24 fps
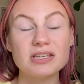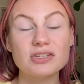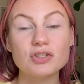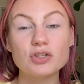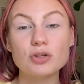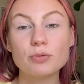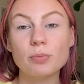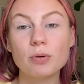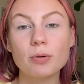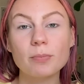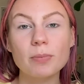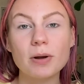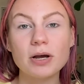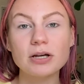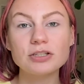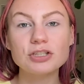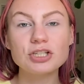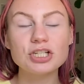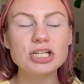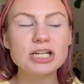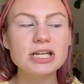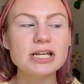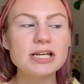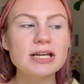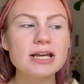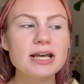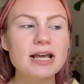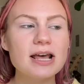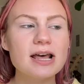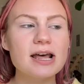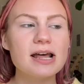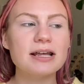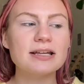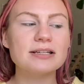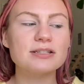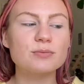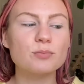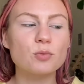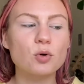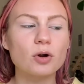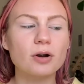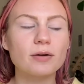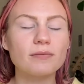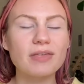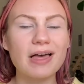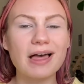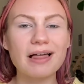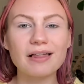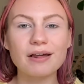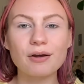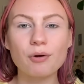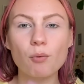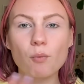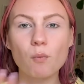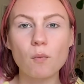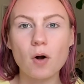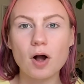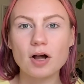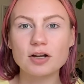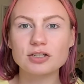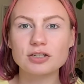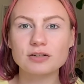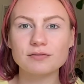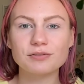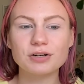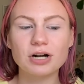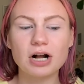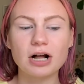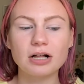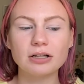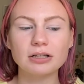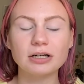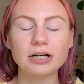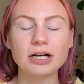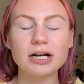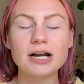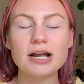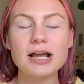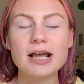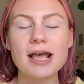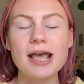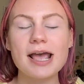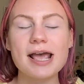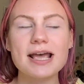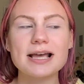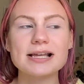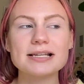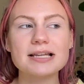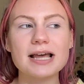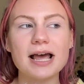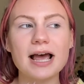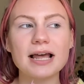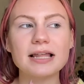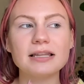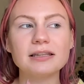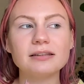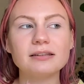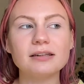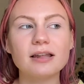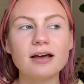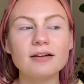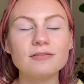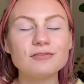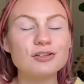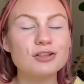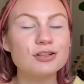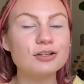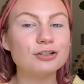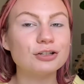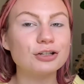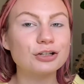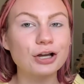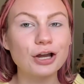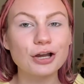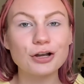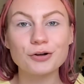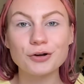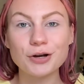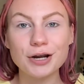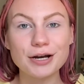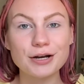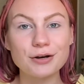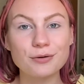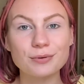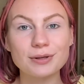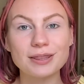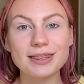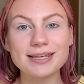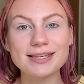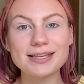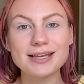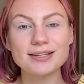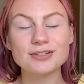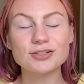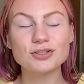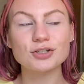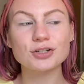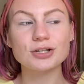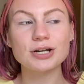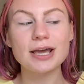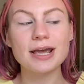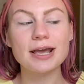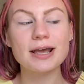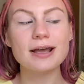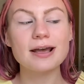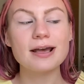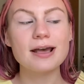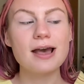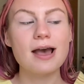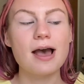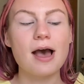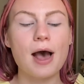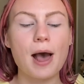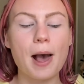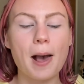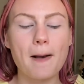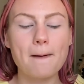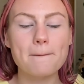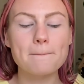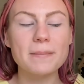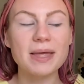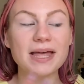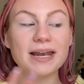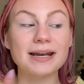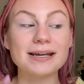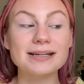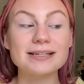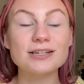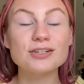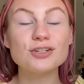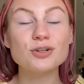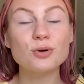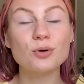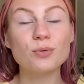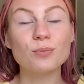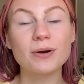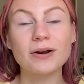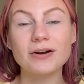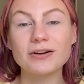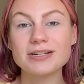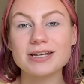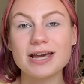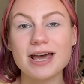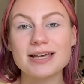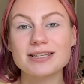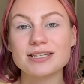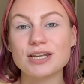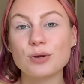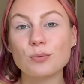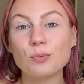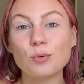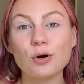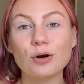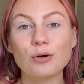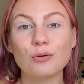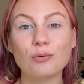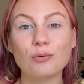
super punchy. It's more of that like wash of color. And I loved the look I created with it yesterday. Um, and I did do a wear test. I wore it